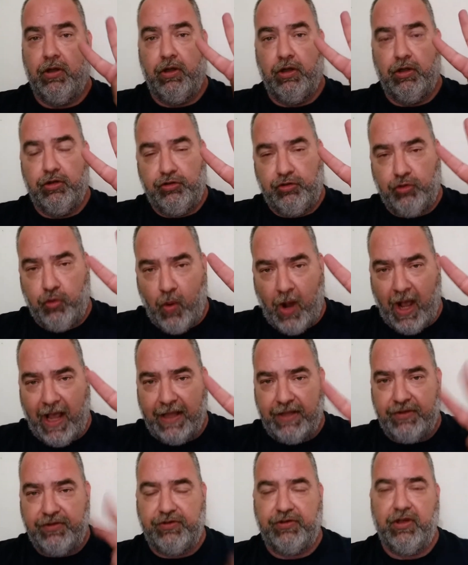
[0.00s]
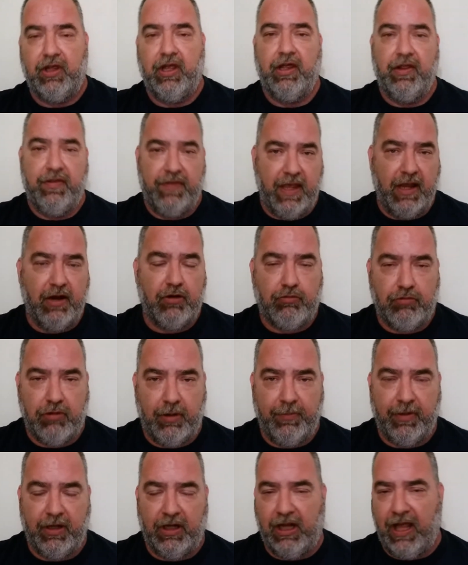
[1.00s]
twice their
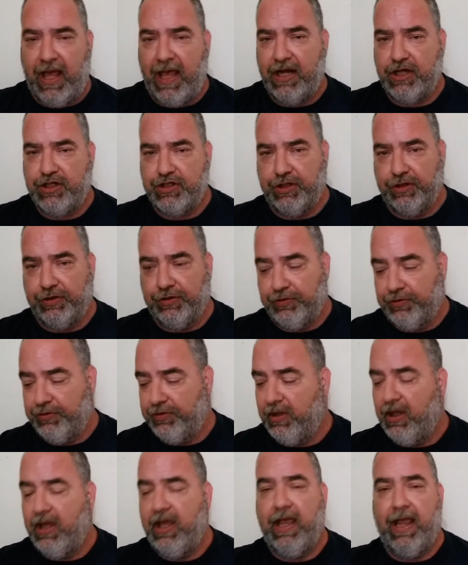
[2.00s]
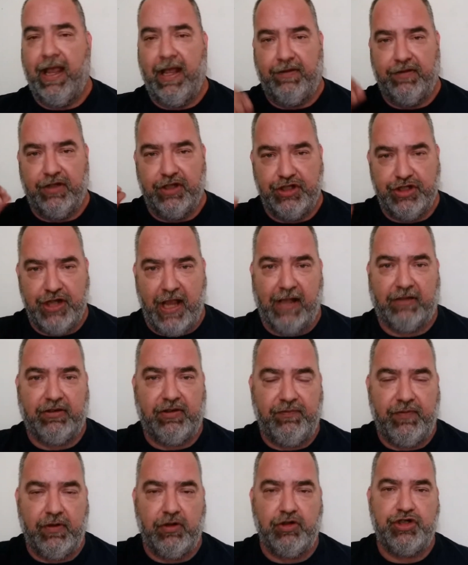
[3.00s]
criminal actions. And the
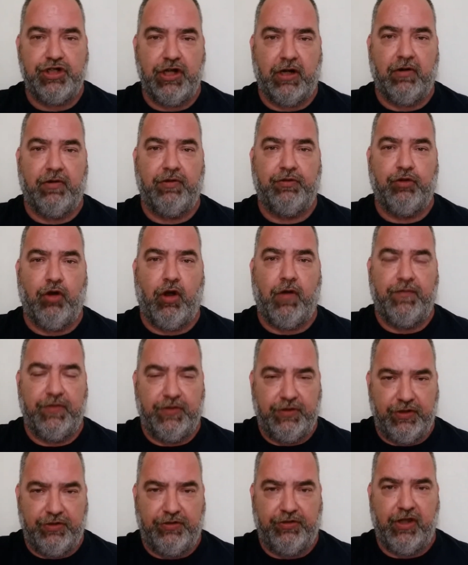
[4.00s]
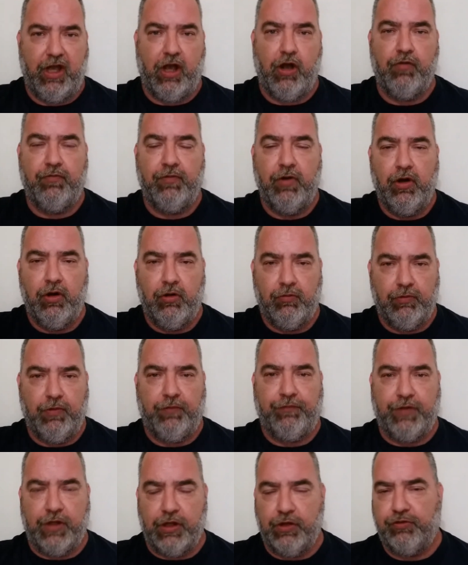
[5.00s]
Jacksonville Sheriff's Office itself
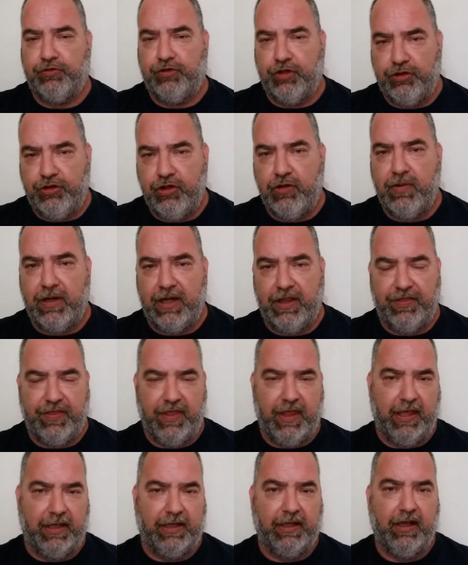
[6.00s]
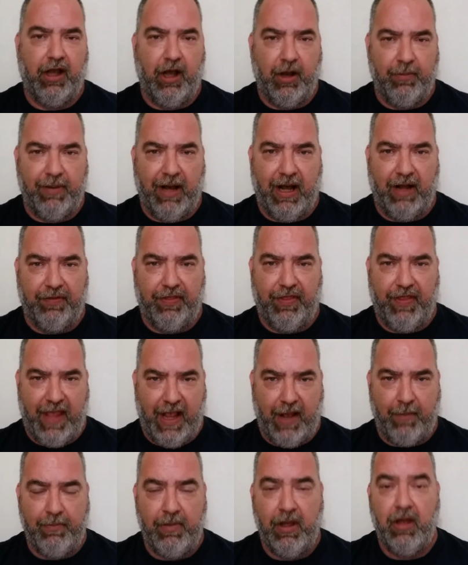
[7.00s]
refused to do anything about
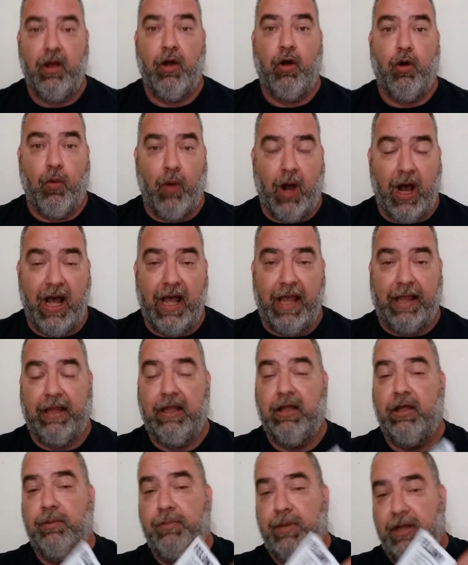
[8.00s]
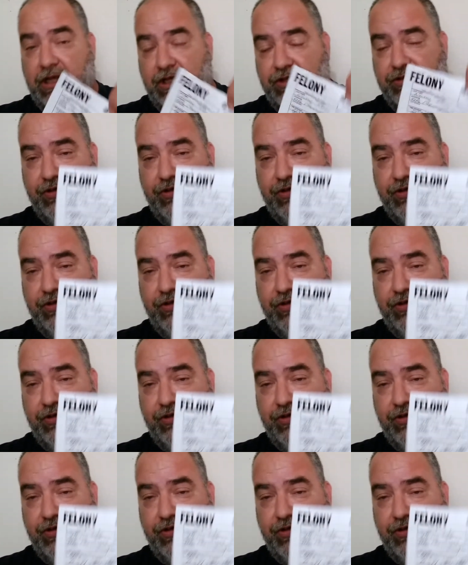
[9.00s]
them. Why? Because